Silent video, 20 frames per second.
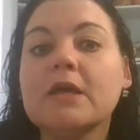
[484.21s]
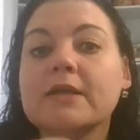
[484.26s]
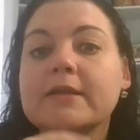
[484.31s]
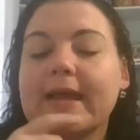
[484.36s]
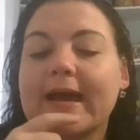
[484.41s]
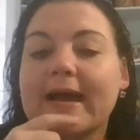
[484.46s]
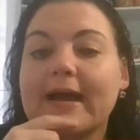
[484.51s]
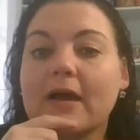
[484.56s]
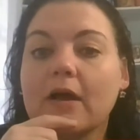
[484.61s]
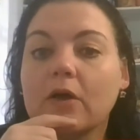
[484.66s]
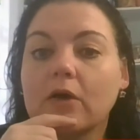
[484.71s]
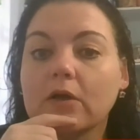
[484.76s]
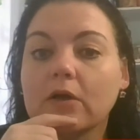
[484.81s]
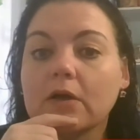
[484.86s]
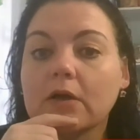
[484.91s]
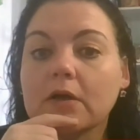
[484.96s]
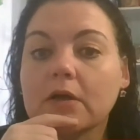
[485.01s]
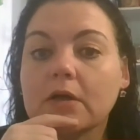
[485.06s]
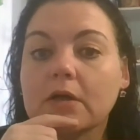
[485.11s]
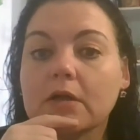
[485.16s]
Now,
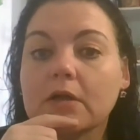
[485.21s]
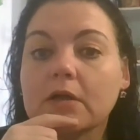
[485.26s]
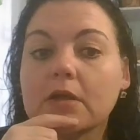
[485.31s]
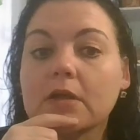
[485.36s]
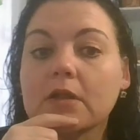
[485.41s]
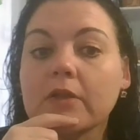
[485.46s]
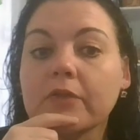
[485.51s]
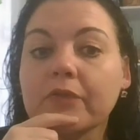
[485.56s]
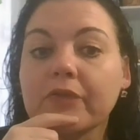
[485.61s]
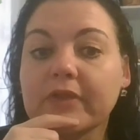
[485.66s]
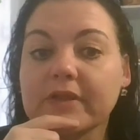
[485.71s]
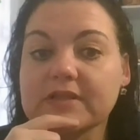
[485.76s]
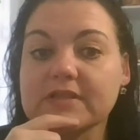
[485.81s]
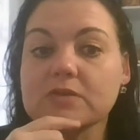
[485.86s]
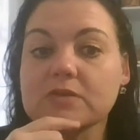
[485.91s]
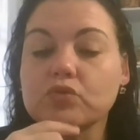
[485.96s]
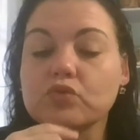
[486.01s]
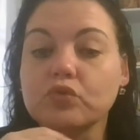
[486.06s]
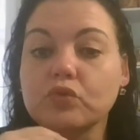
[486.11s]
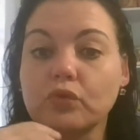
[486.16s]
this is